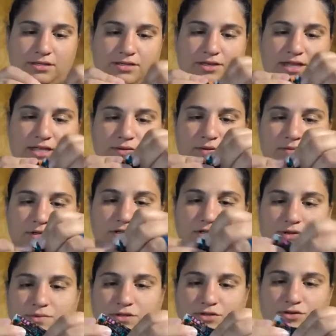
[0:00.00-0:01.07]
So that's what I'm going to do.
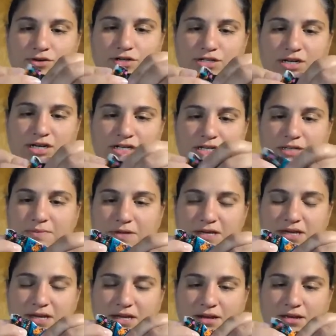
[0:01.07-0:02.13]
I'm going to scrunch it onto the
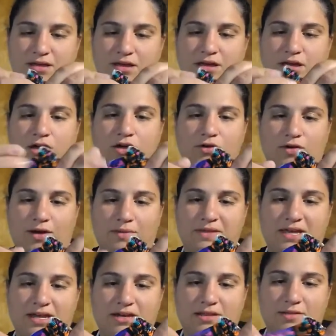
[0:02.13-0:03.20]
pin, grab
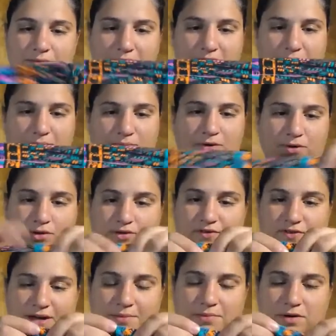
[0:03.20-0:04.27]
the end of the pin, pull the
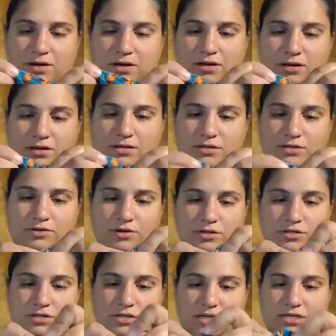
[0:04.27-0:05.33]
fabric.
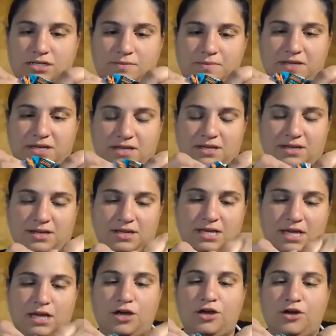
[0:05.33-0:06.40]
Scrunch it onto the pin,
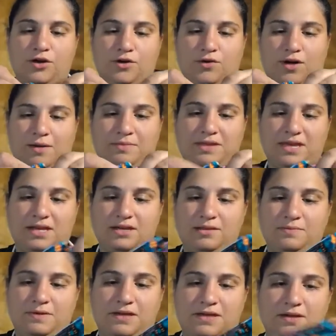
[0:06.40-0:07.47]
grab the end of
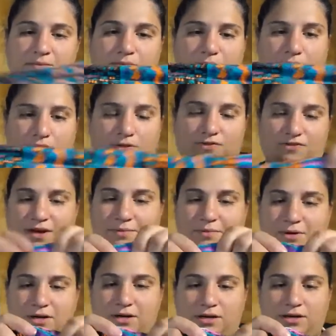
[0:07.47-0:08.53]
the pin, pull the
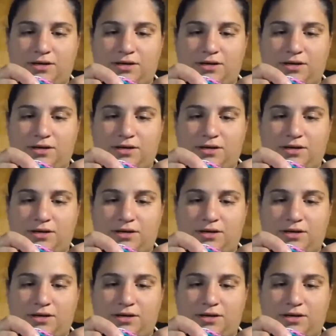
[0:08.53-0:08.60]
fabric.